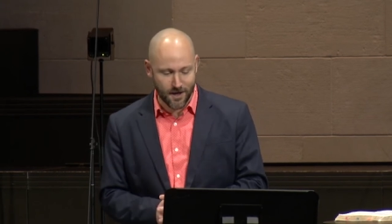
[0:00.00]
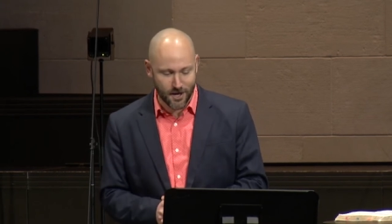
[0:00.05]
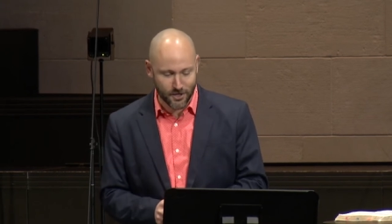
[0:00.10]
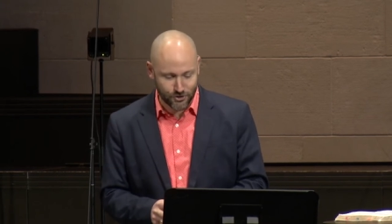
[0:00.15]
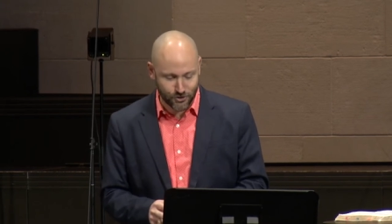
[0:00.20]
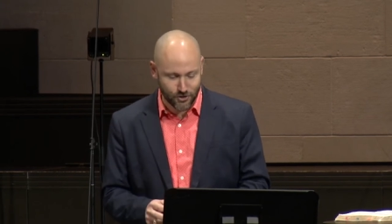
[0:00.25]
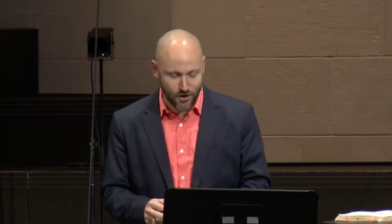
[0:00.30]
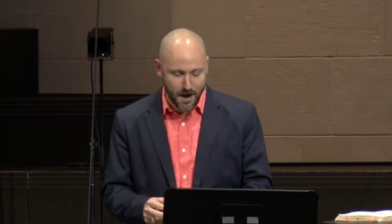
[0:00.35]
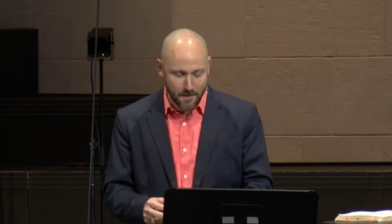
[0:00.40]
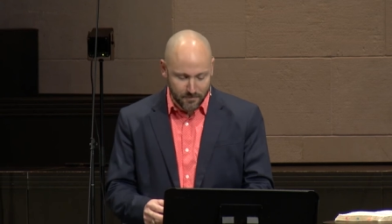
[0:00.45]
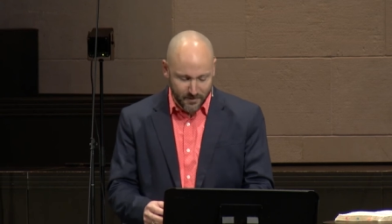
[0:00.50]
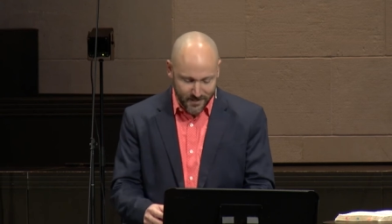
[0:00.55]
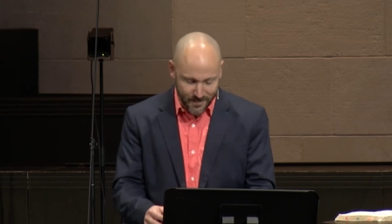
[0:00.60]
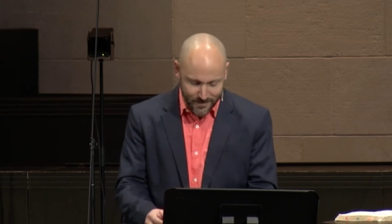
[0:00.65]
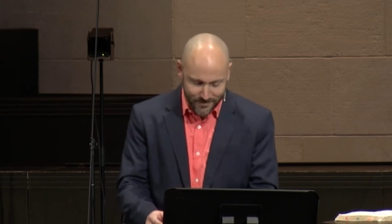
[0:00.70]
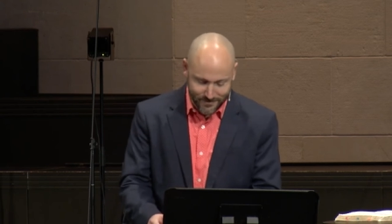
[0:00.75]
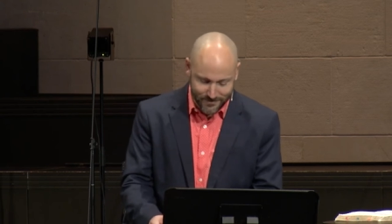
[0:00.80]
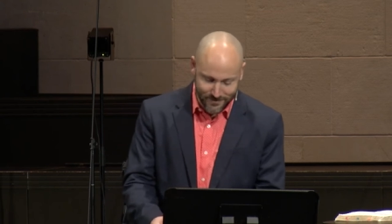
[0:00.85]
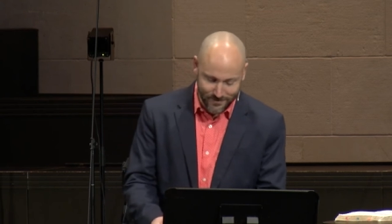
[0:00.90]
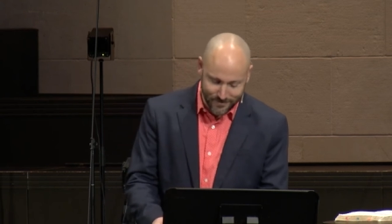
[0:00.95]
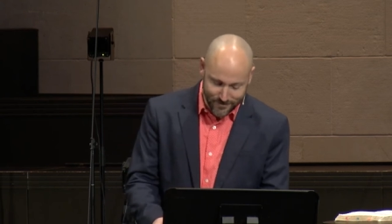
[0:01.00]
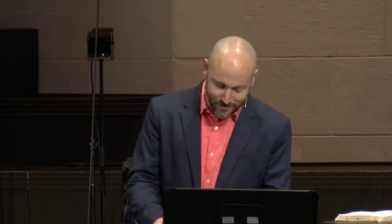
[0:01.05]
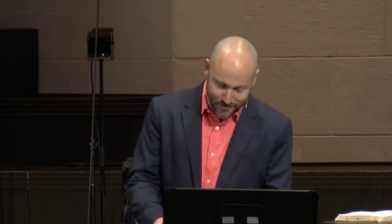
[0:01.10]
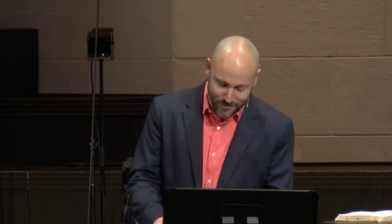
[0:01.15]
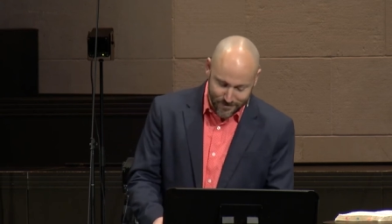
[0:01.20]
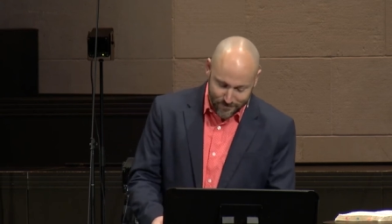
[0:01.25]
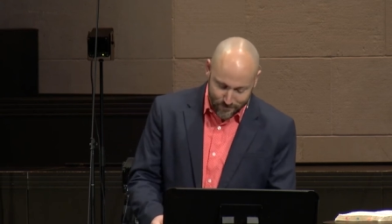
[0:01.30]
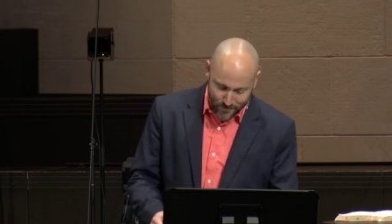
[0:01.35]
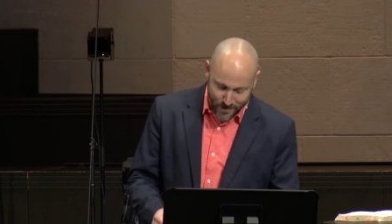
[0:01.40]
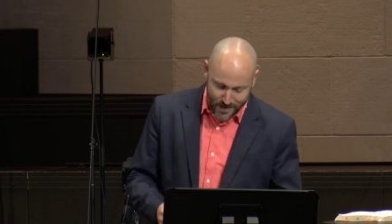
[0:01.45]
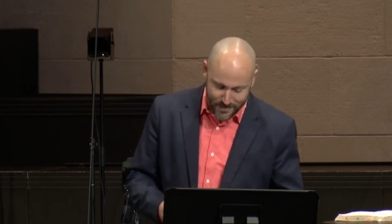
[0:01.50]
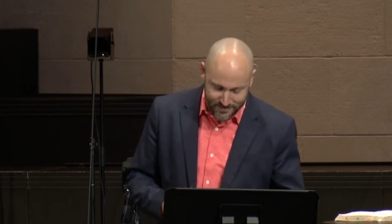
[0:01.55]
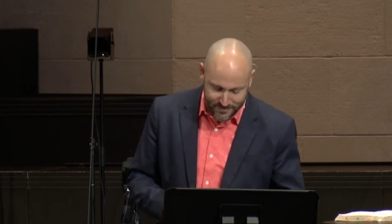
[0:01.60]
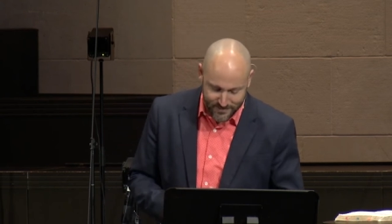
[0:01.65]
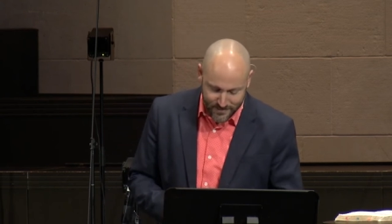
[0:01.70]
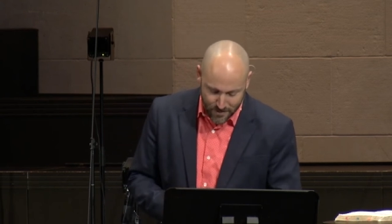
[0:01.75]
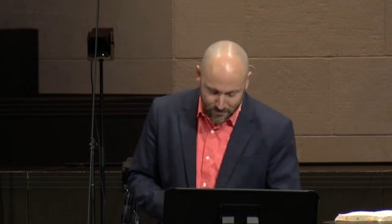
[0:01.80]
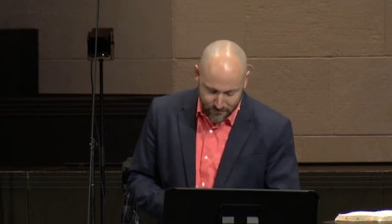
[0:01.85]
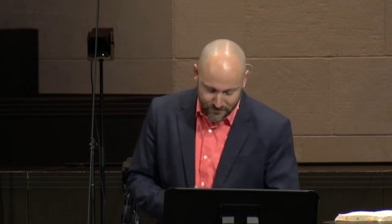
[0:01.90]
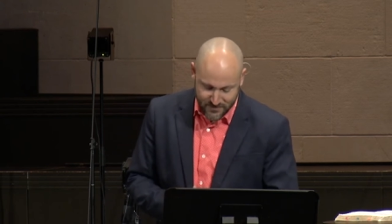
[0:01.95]
a, a drop kick to the, my
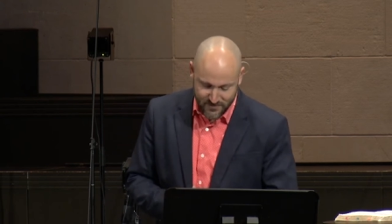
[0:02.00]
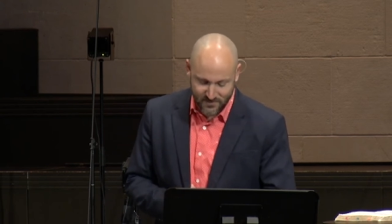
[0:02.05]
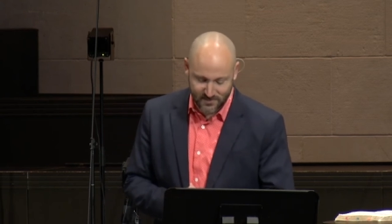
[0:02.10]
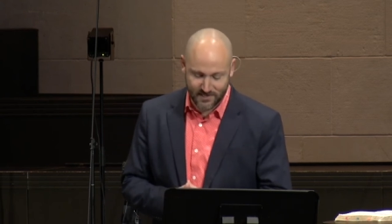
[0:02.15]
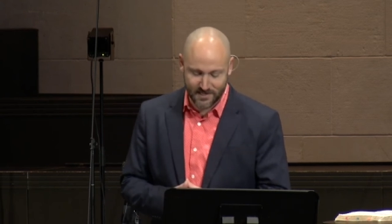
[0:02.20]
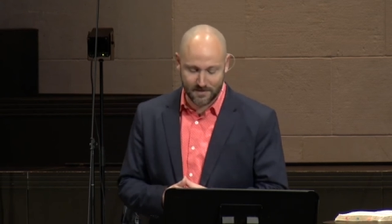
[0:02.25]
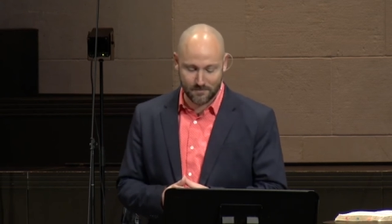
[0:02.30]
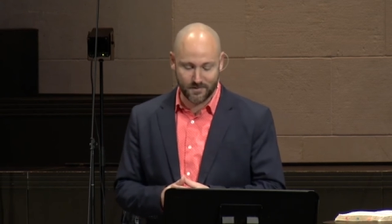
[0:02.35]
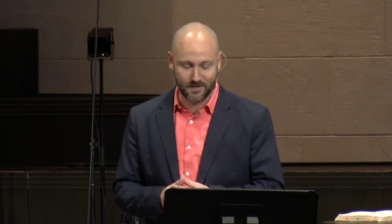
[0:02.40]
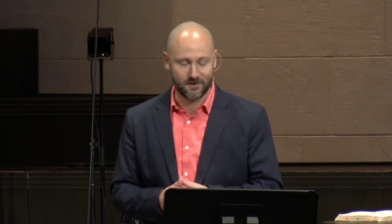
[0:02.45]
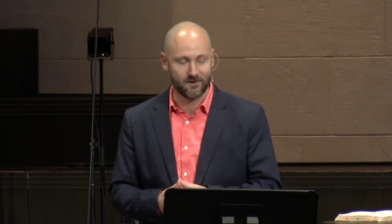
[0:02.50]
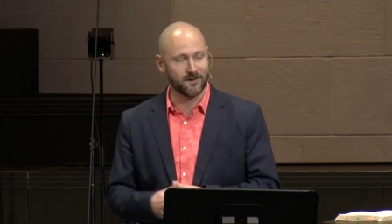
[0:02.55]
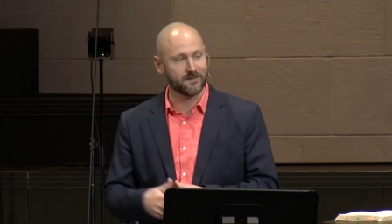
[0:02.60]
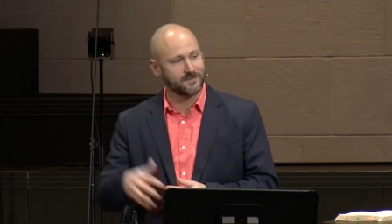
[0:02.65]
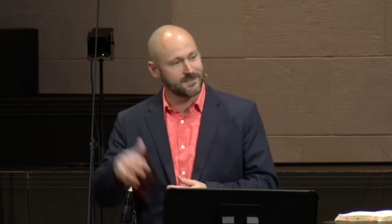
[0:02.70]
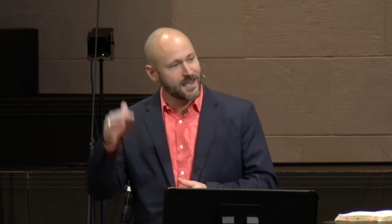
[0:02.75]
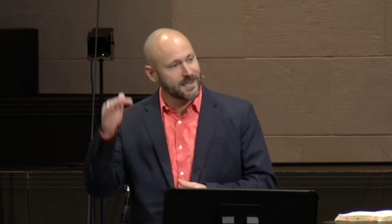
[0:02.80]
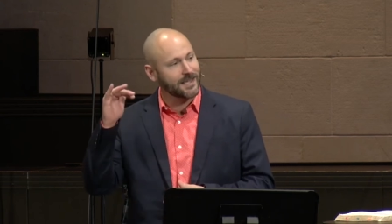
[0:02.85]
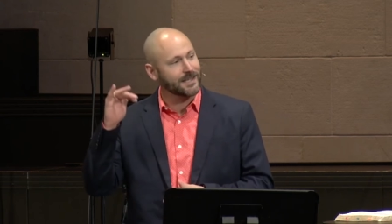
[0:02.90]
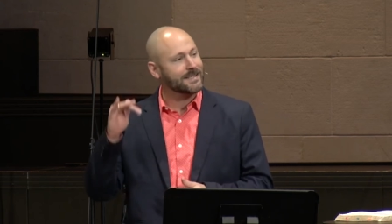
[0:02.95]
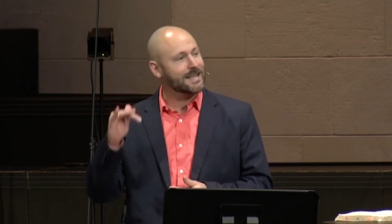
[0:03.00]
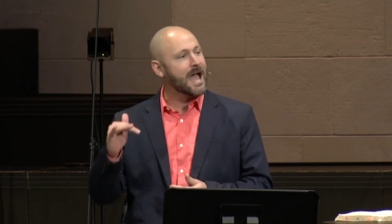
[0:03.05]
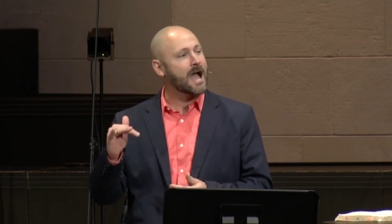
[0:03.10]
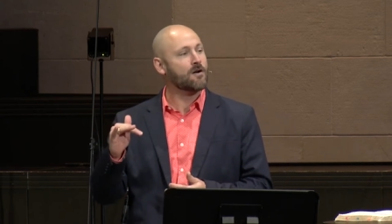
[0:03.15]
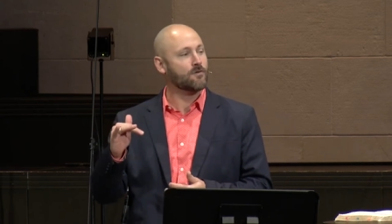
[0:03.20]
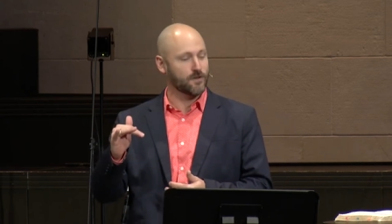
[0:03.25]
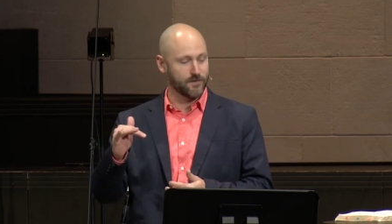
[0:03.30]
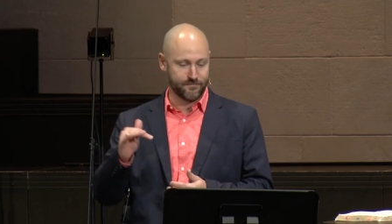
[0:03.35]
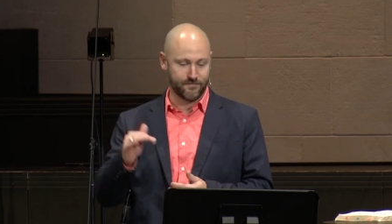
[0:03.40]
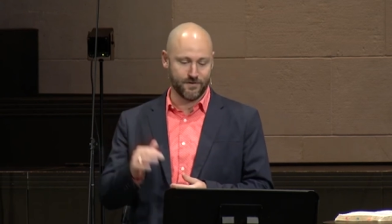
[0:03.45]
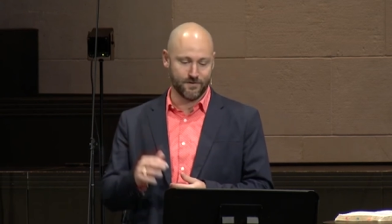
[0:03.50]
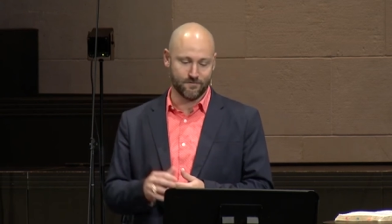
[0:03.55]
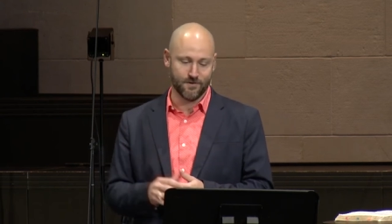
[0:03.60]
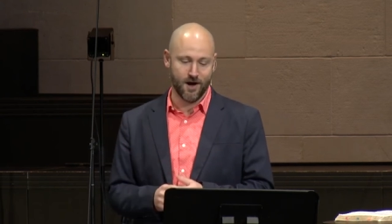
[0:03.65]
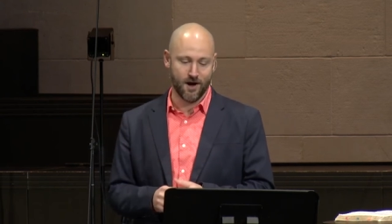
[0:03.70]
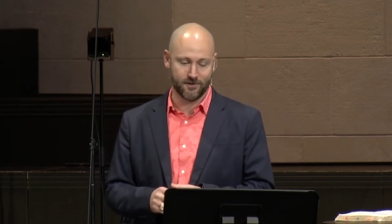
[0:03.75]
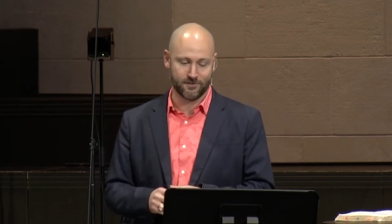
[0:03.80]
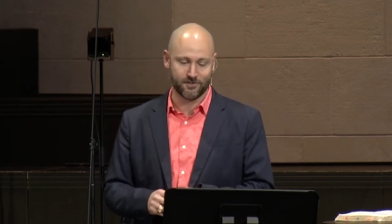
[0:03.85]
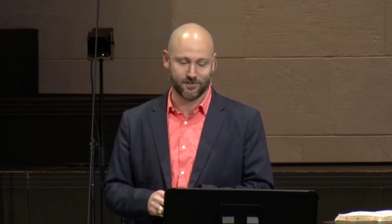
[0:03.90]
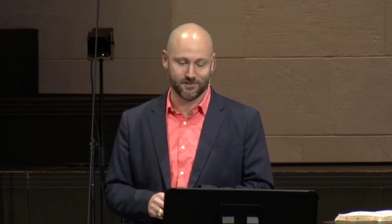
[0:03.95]
self esteem here and take it down a few
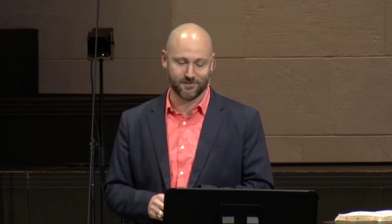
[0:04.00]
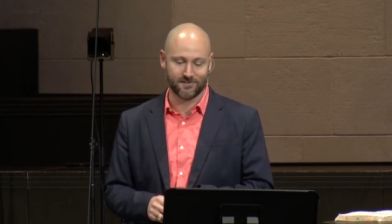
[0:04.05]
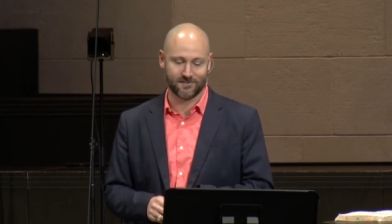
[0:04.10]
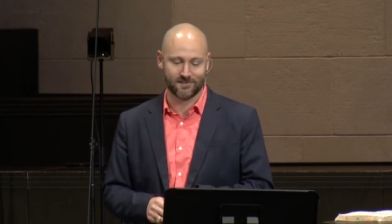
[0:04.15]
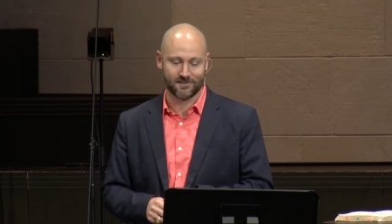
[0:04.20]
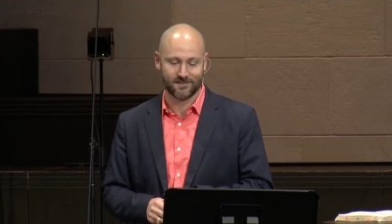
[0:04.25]
notches.